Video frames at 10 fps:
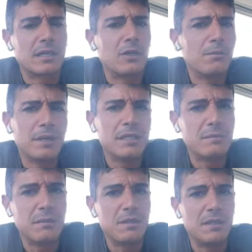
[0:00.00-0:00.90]

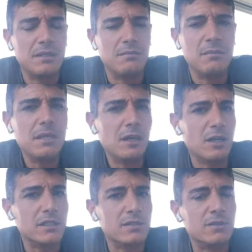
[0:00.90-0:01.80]
companies may be
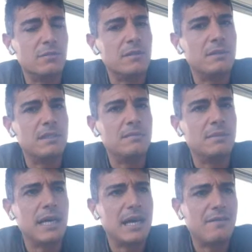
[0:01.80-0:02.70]
lost.
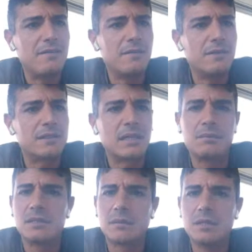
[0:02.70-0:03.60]
May have
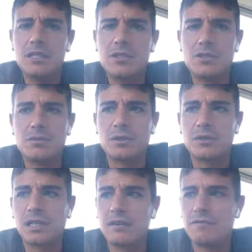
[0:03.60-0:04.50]
some issues
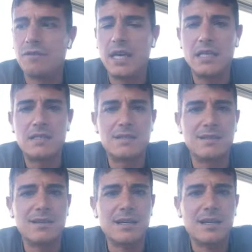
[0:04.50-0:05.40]
because they face
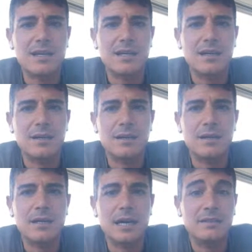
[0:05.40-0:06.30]

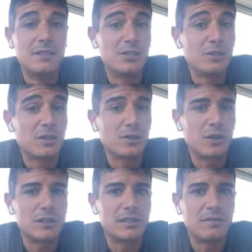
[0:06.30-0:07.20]
additional
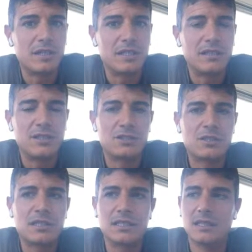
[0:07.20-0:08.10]
costs, they face
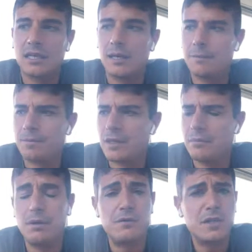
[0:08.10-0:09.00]
additional
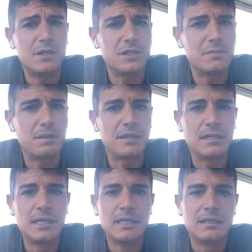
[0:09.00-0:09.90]
barriers, but
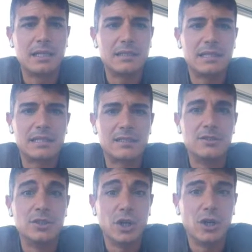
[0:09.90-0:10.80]
that's
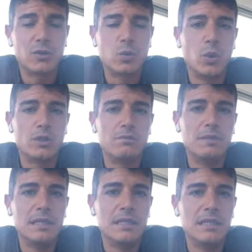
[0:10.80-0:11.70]
not what
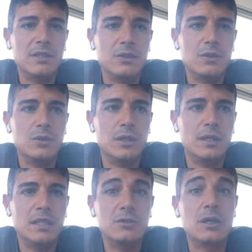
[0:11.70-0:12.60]
basically
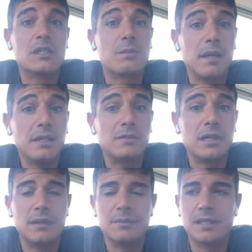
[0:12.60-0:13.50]
you need to explain to
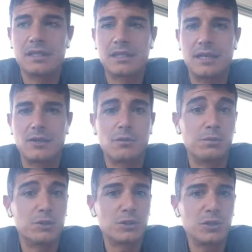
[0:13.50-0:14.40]
them. That's like
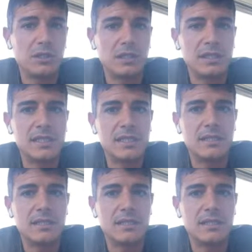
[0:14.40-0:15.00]
opportunities,